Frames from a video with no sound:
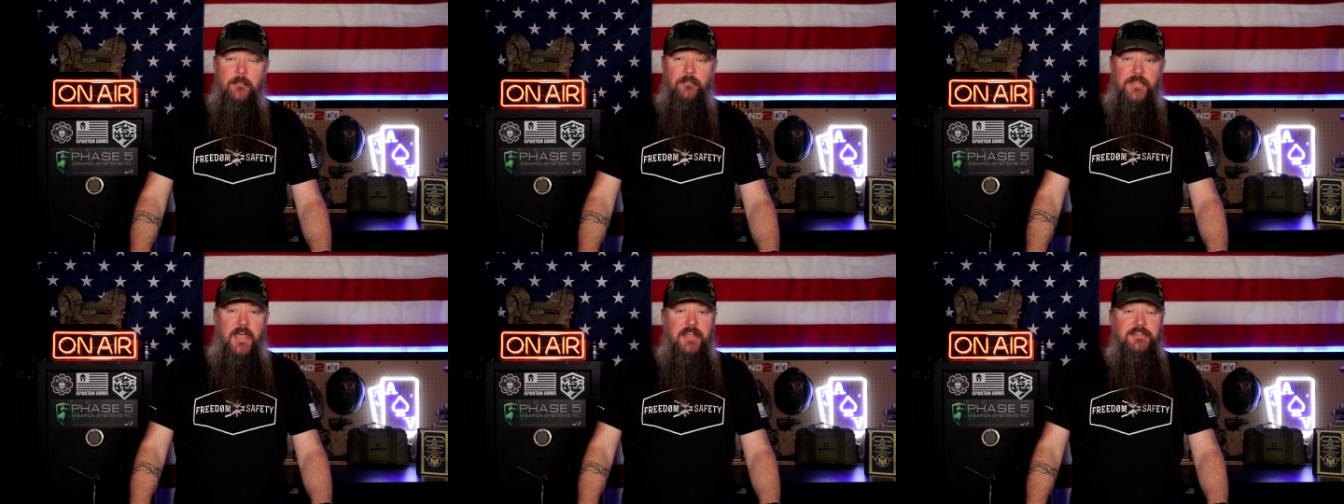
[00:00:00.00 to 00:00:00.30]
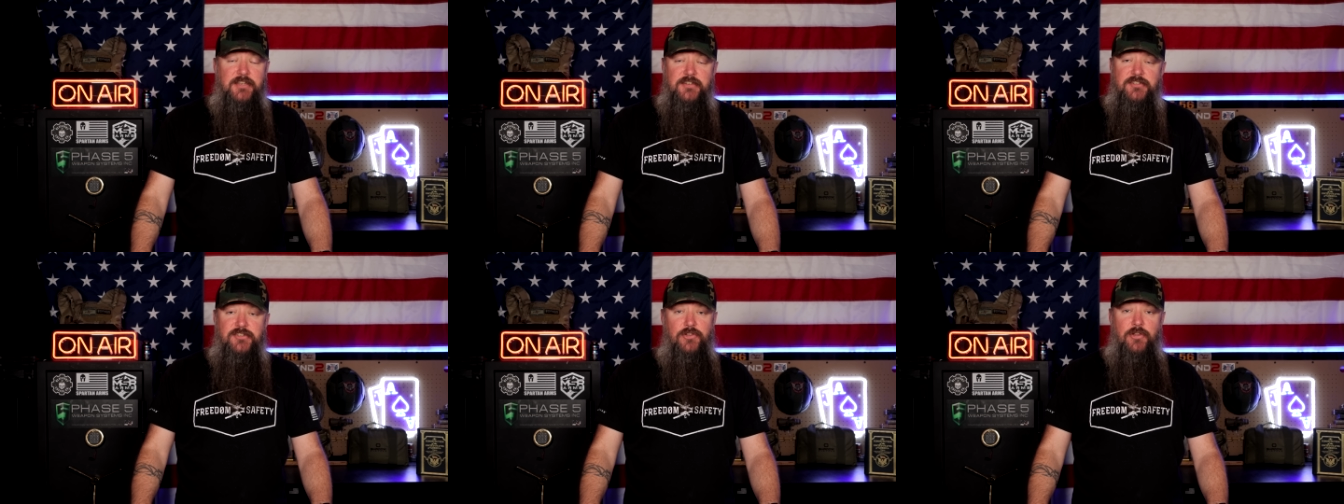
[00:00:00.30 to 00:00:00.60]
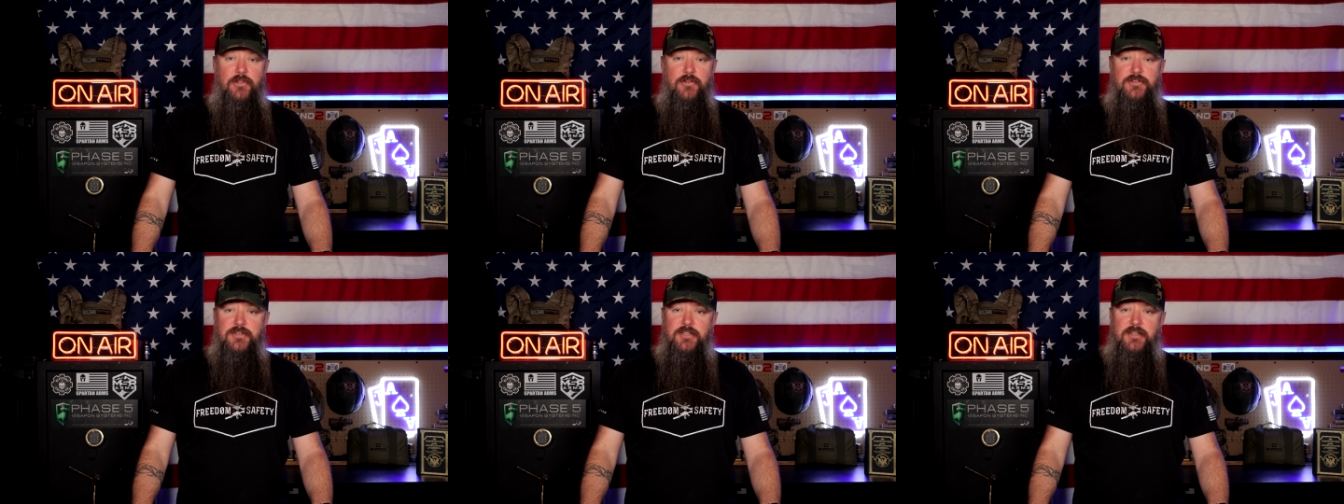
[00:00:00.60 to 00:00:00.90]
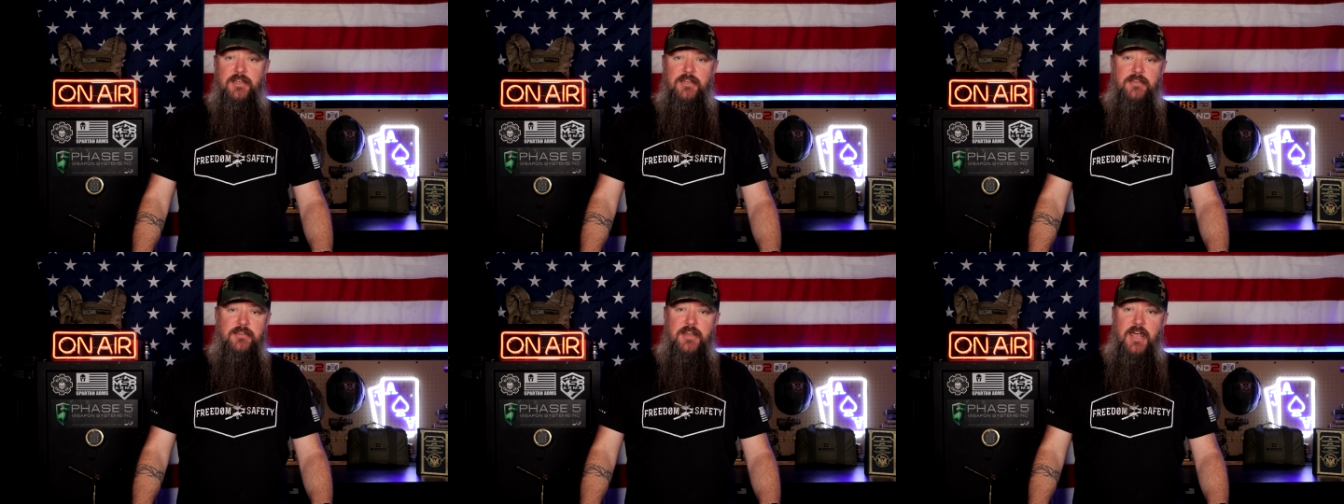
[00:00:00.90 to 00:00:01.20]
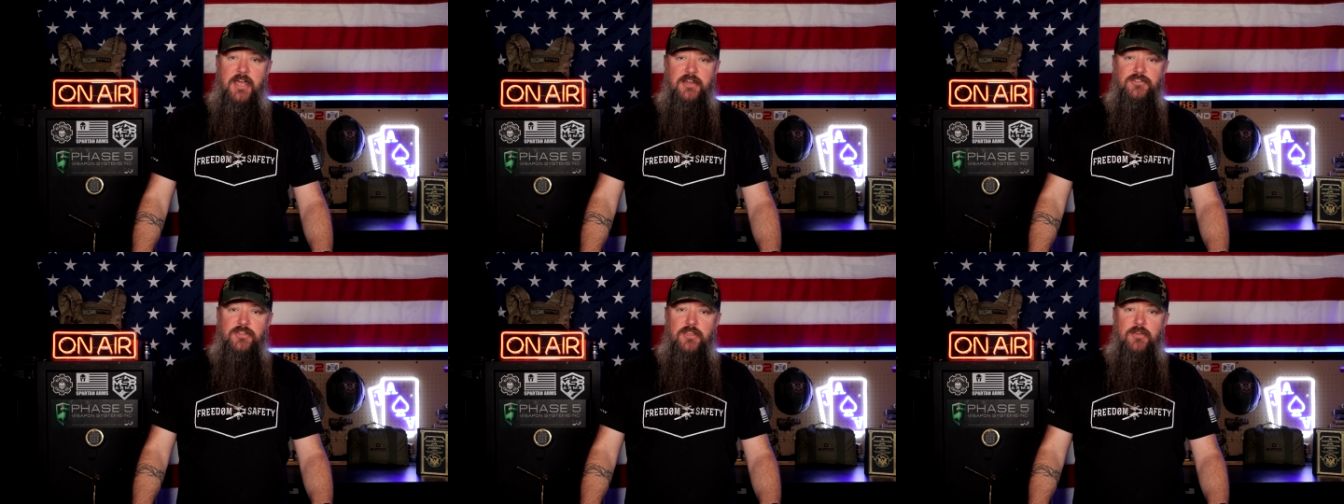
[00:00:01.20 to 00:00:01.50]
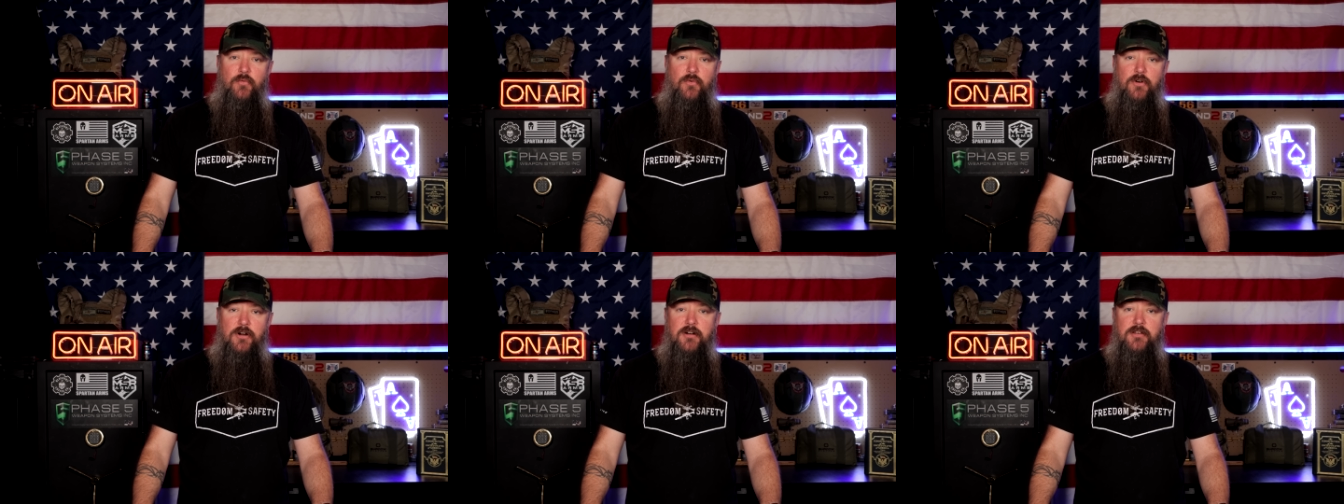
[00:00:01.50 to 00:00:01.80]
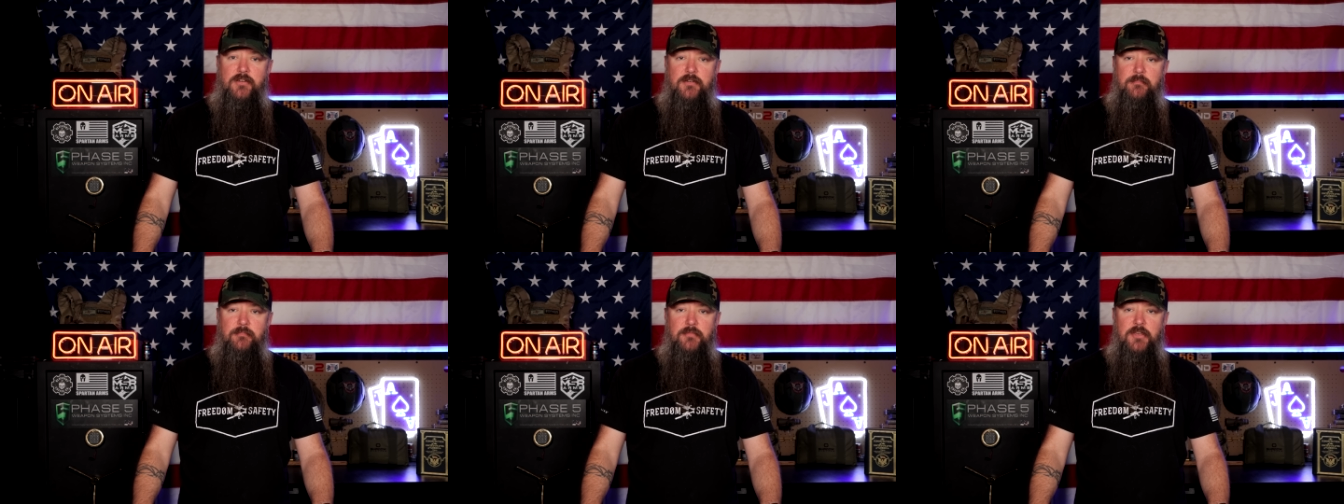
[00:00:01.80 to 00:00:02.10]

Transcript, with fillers: that's a solution that could actually work.